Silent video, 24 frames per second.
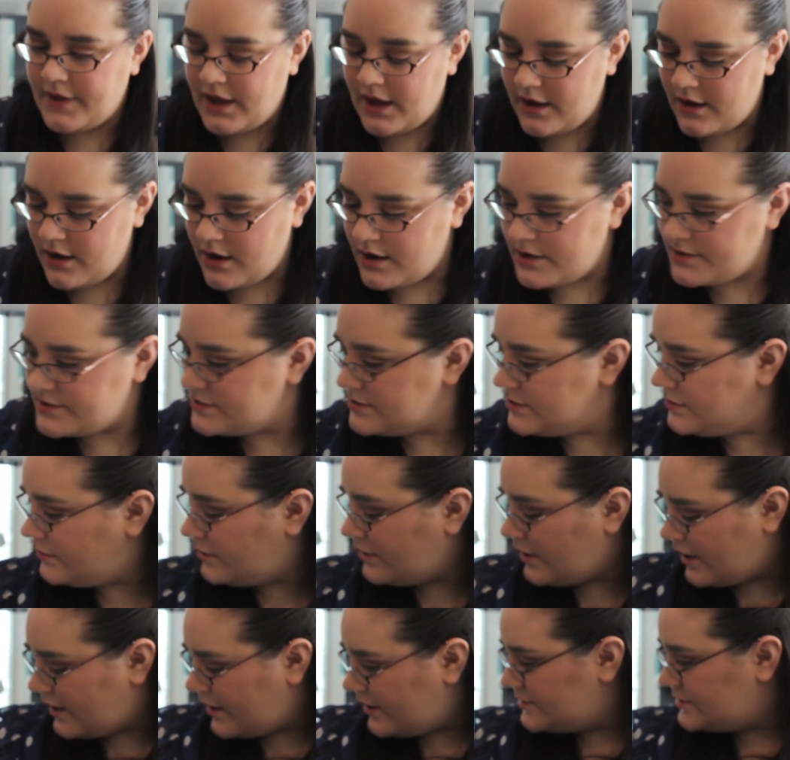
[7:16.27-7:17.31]
I also
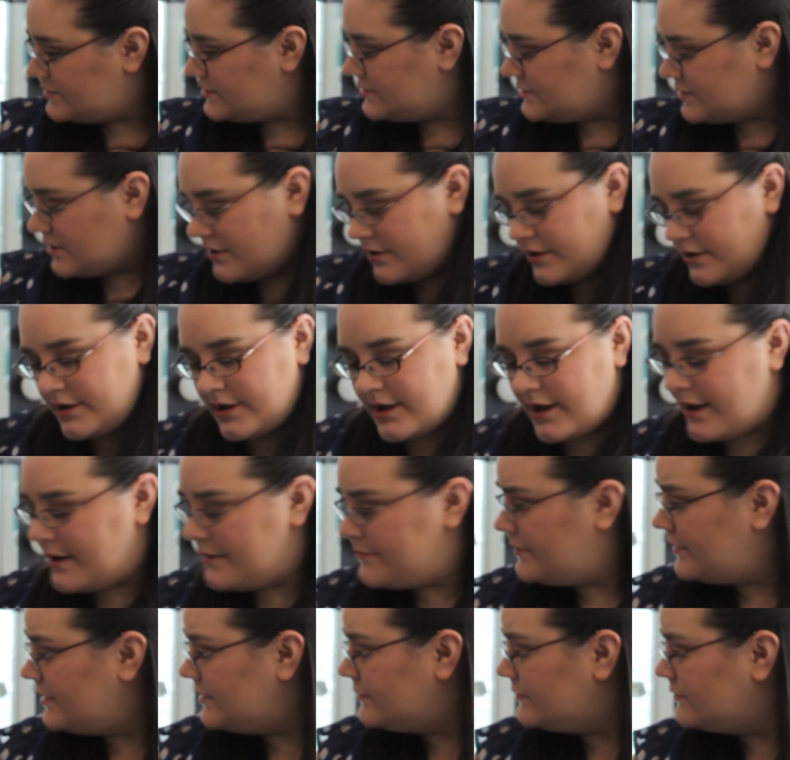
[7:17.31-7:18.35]
got, sorry,
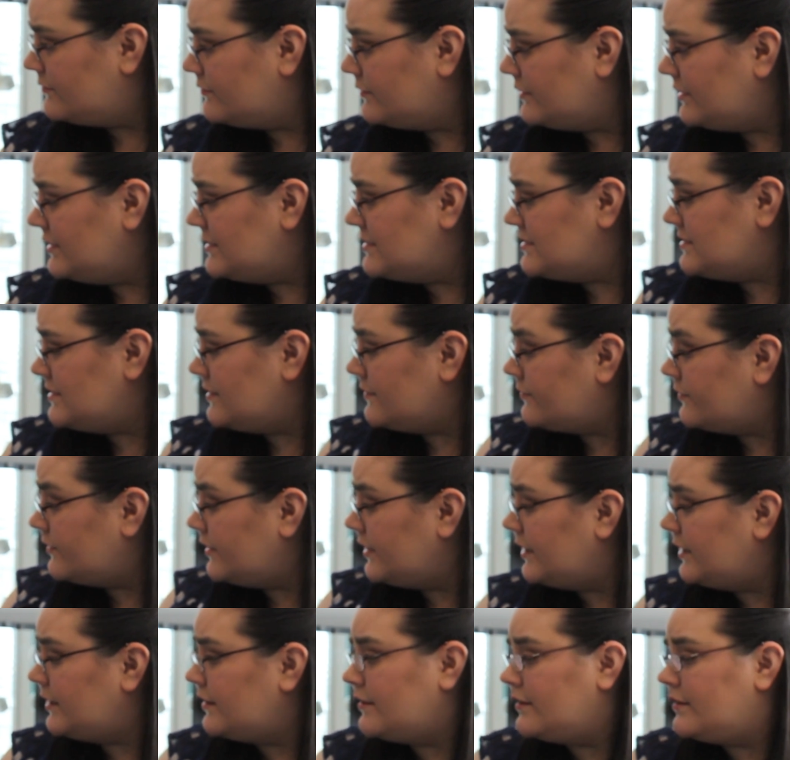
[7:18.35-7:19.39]
I've been really
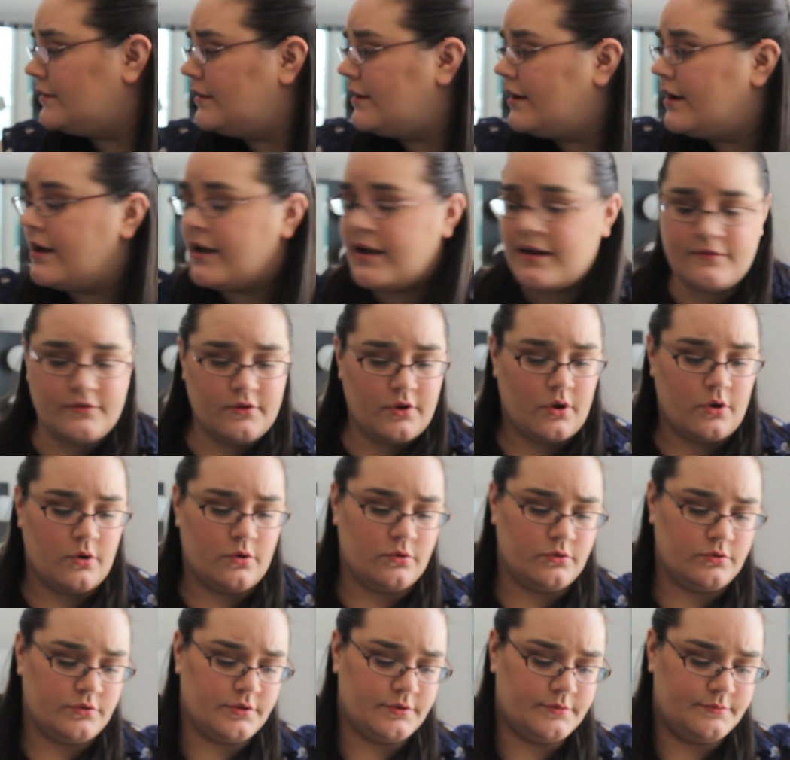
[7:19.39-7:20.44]
sniffly. I have a
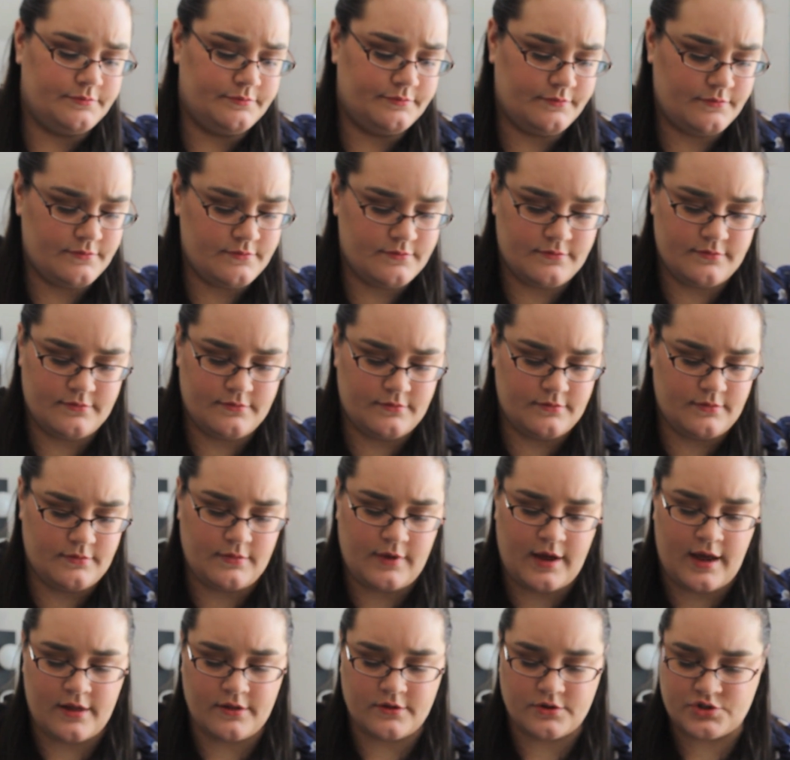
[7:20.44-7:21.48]
cold,
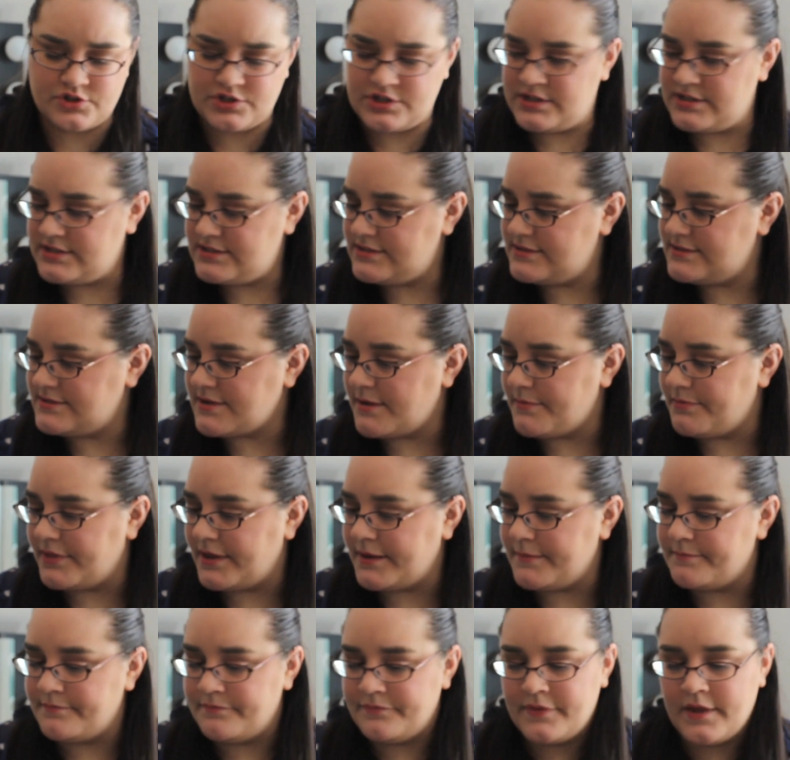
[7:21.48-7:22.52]
allergies,
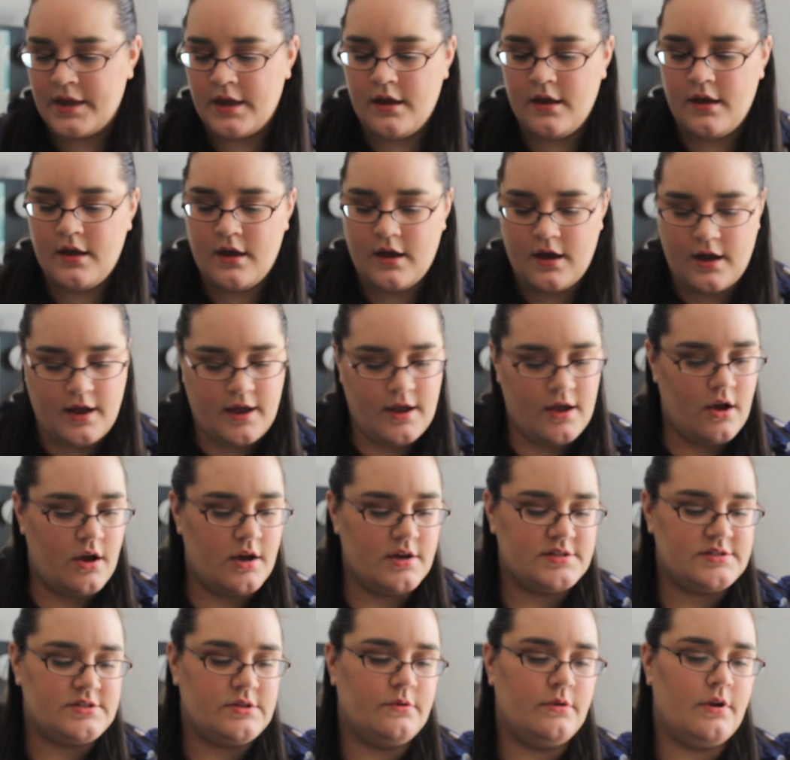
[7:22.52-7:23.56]
something. I
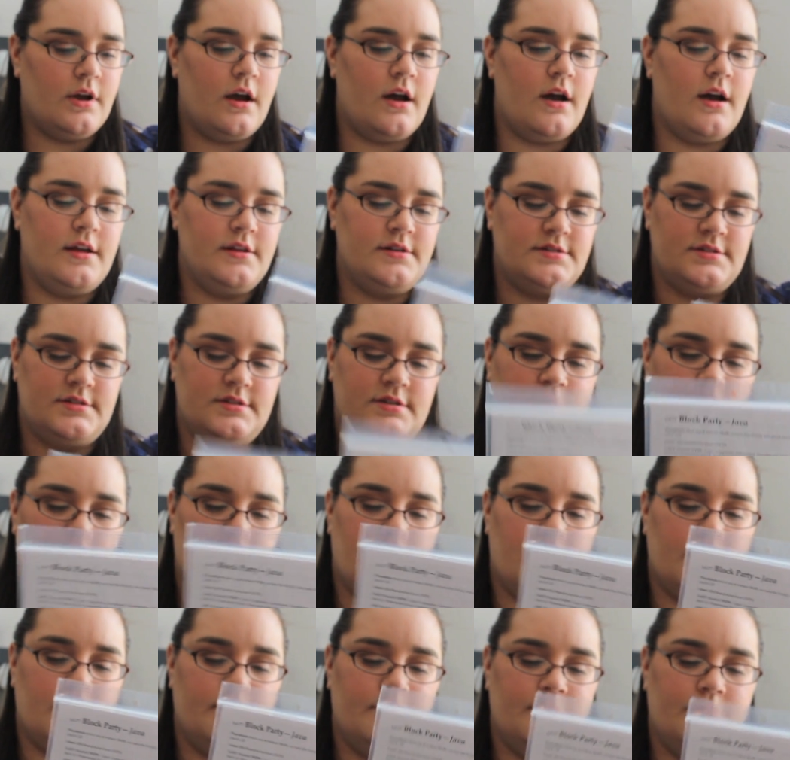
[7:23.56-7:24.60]
also got
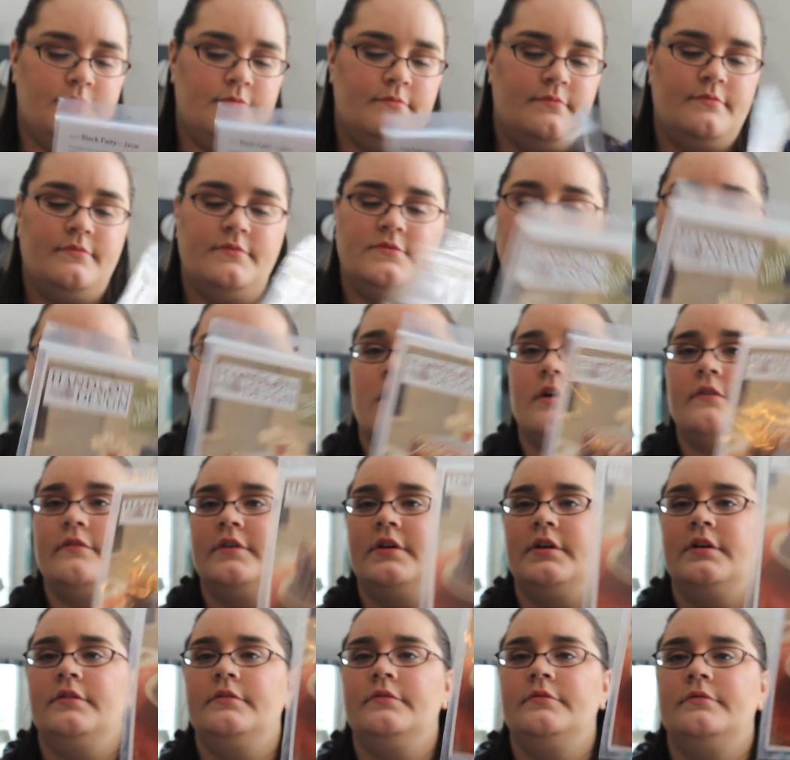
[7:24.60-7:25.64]
um,
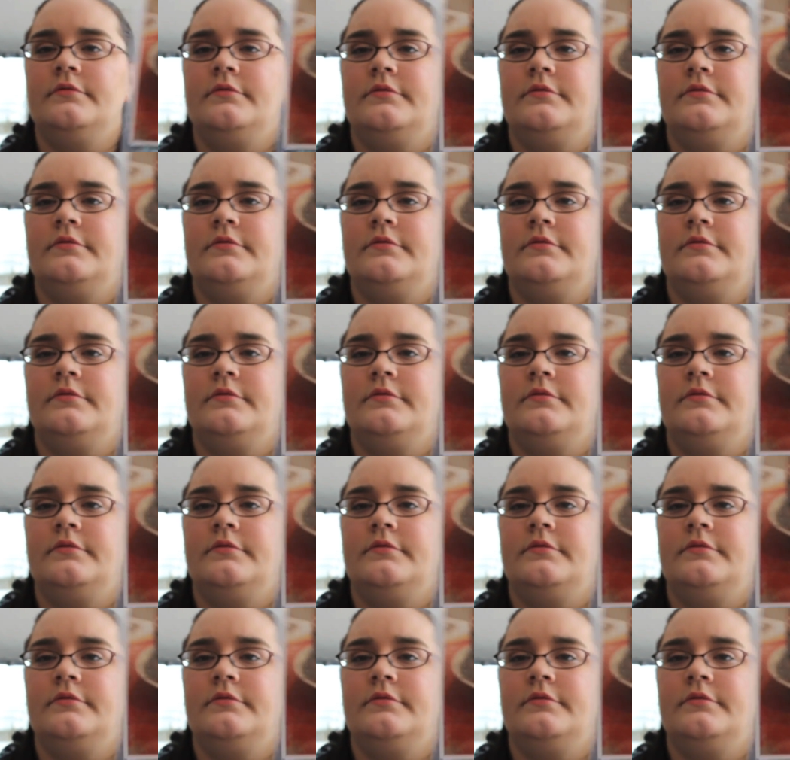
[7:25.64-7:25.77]
Java,